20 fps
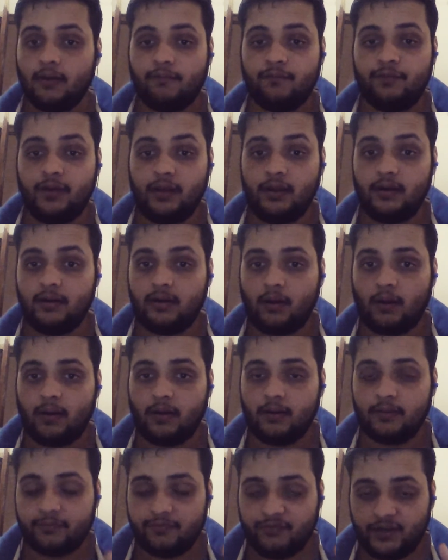We
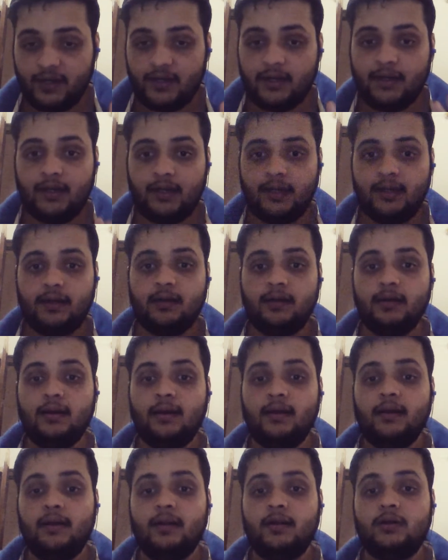need
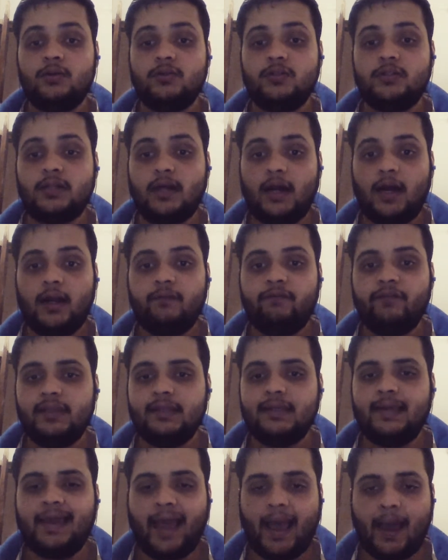to start
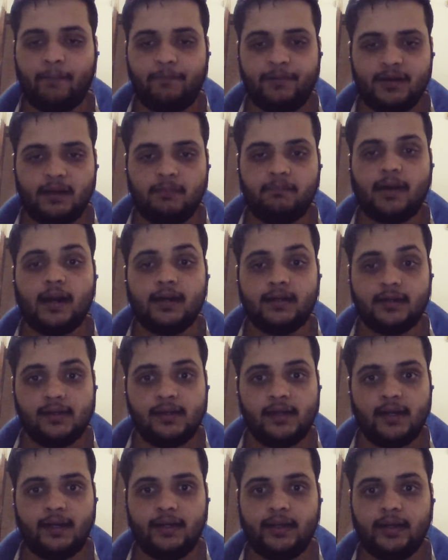with Gabriel
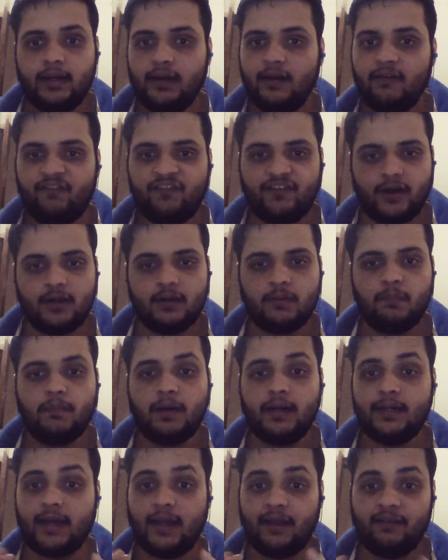Martinelli in front,
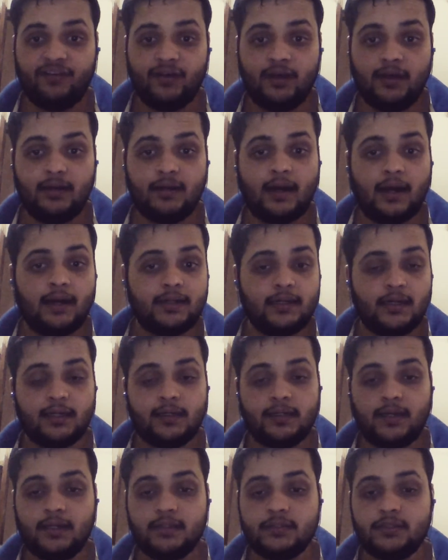but I feel
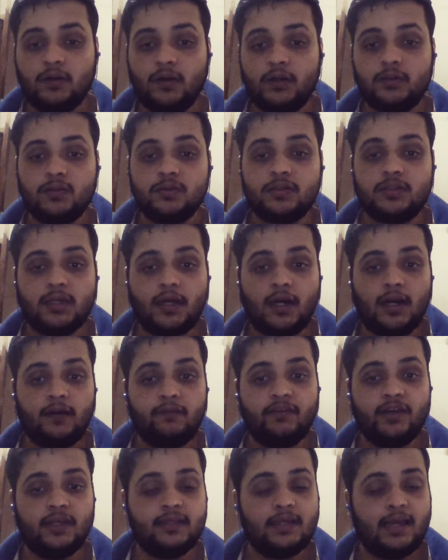Arteta is going to
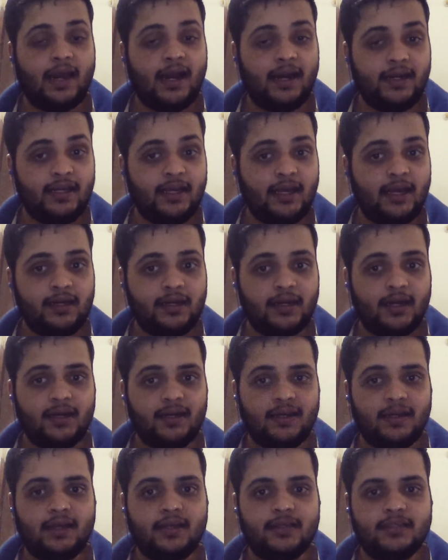start with Eddie
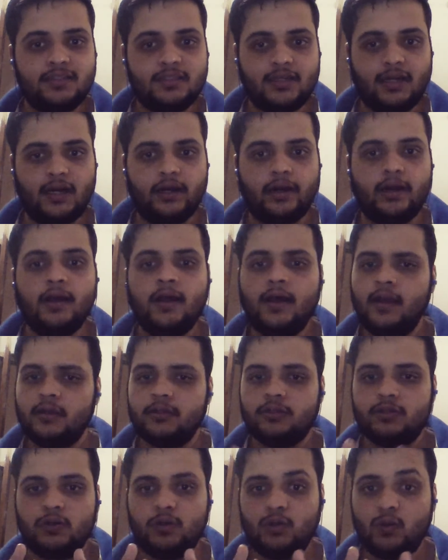Nketiah instead.
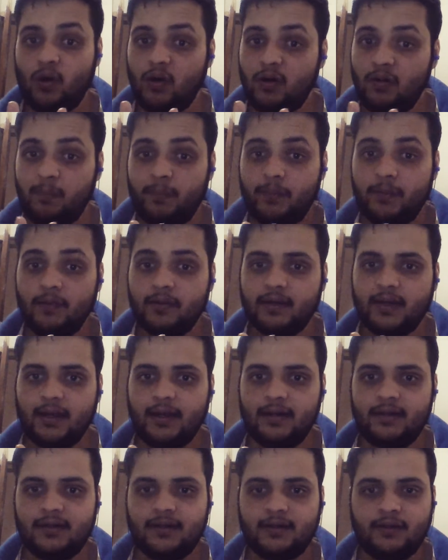So don't
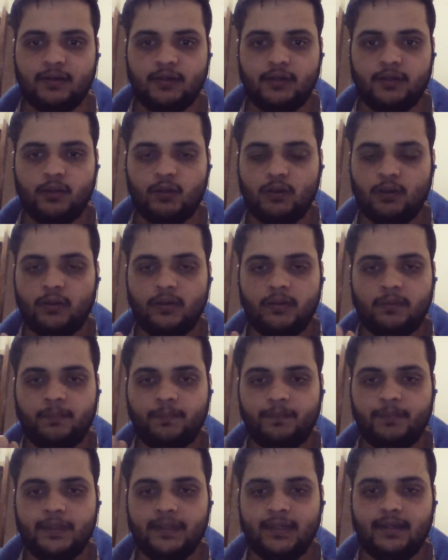get
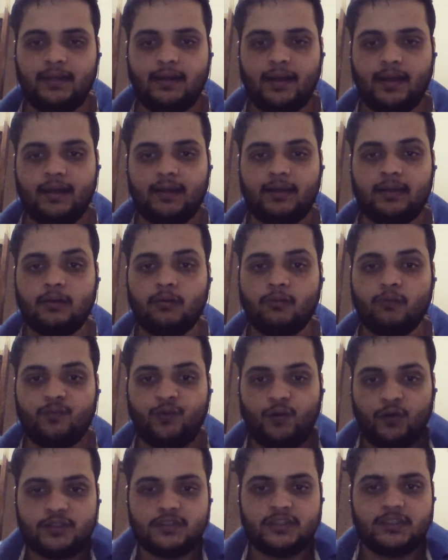be like,
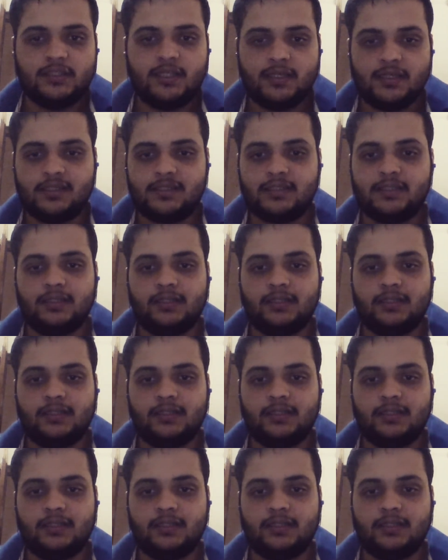what's this?